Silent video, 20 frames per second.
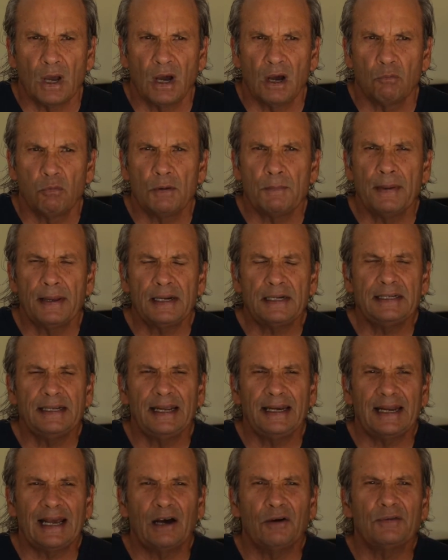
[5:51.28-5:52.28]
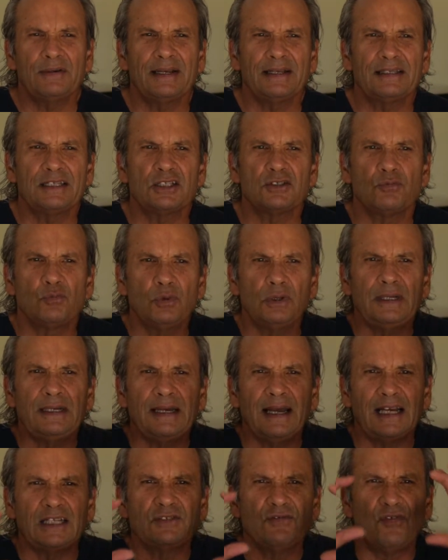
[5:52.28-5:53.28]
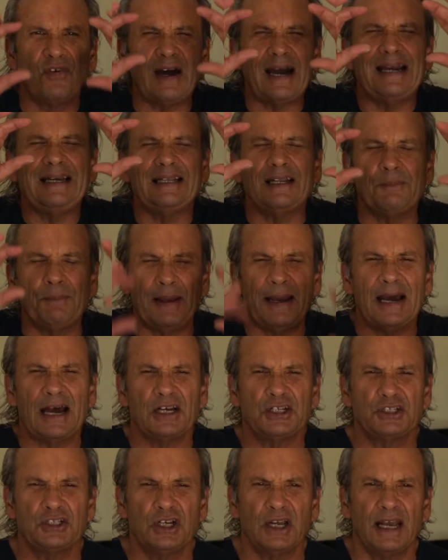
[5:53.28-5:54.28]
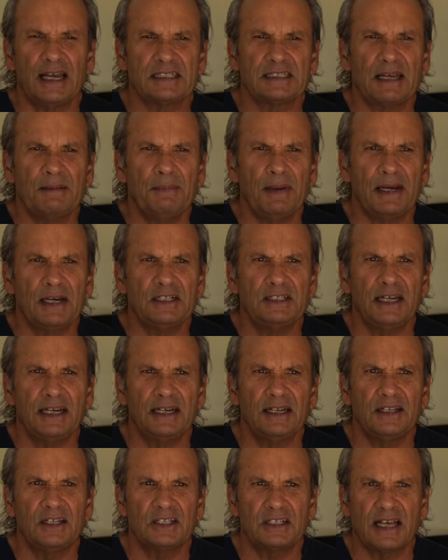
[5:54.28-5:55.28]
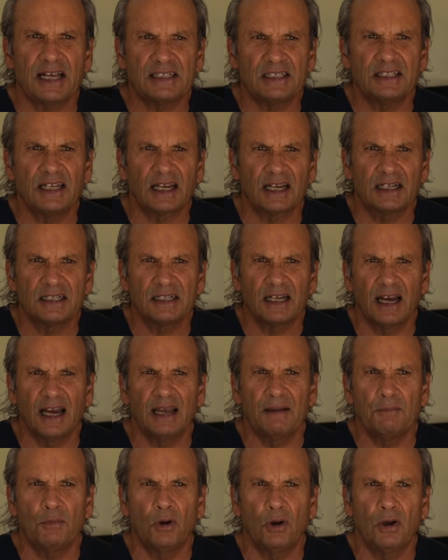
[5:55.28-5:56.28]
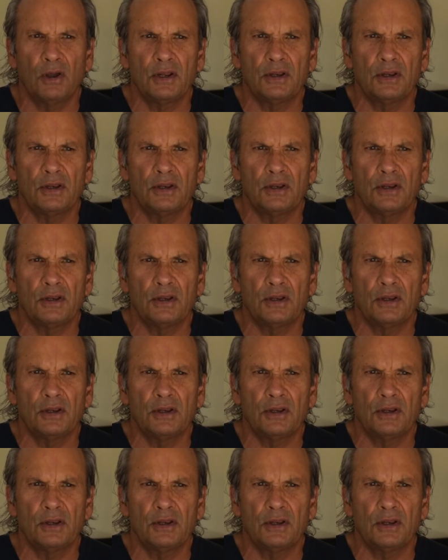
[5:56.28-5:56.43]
would meditate, and I would get this really nice violet patch as I meditated that second time.